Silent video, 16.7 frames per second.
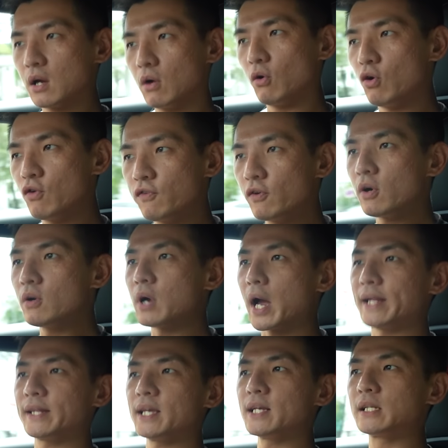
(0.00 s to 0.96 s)
overall,
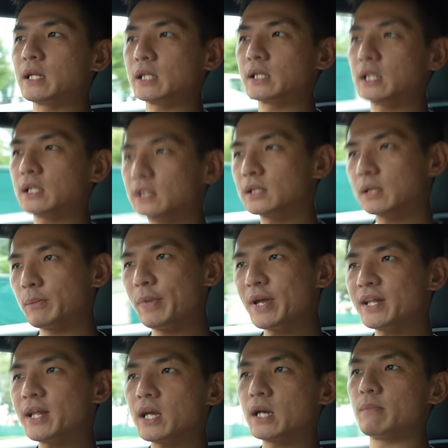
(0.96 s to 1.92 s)
I think the
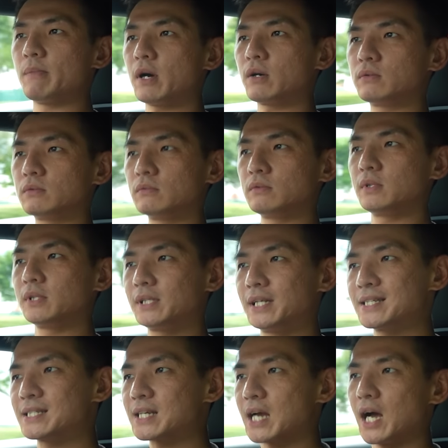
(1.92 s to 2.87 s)
big thing about
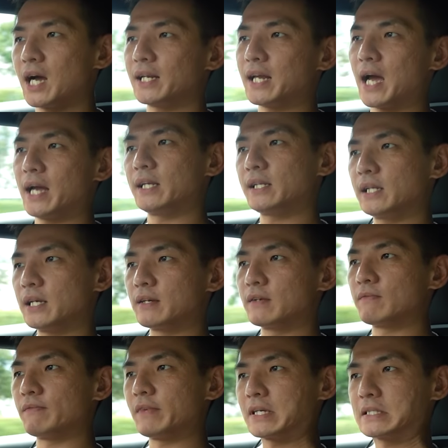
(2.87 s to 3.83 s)
this car that I
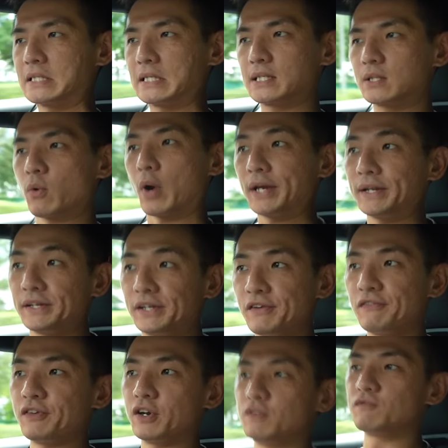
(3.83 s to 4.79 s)
think makes it quite
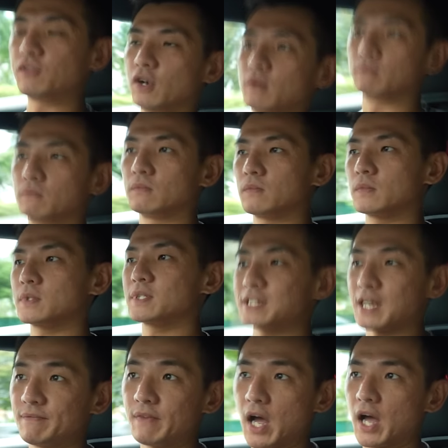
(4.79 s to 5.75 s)
different from
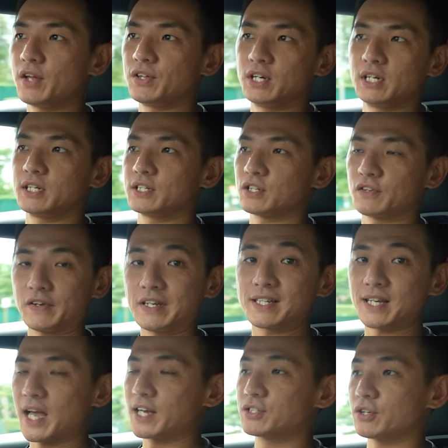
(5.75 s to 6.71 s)
some other sort
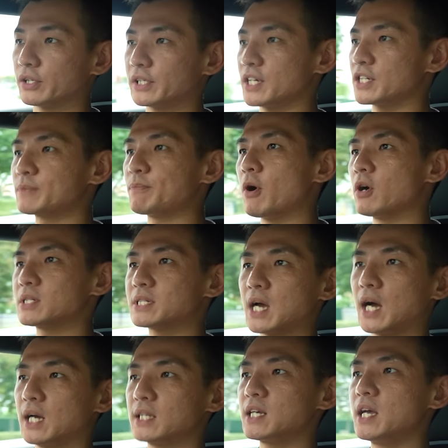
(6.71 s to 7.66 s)
of exotic sports
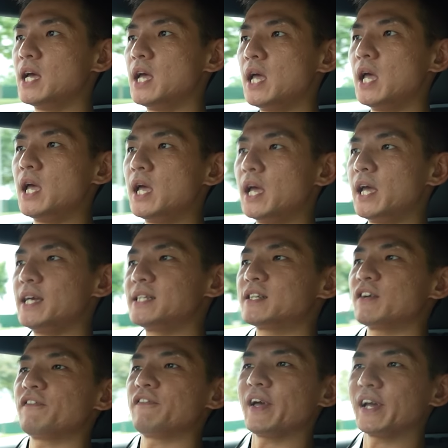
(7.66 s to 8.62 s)
cars is
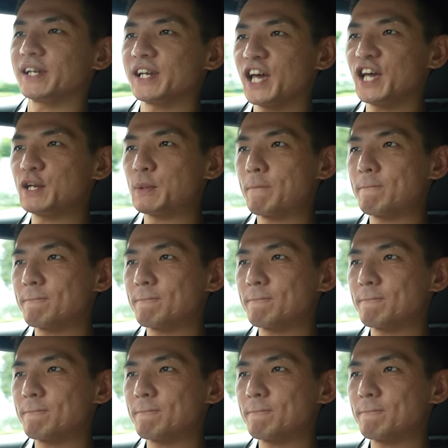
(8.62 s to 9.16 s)
the fact that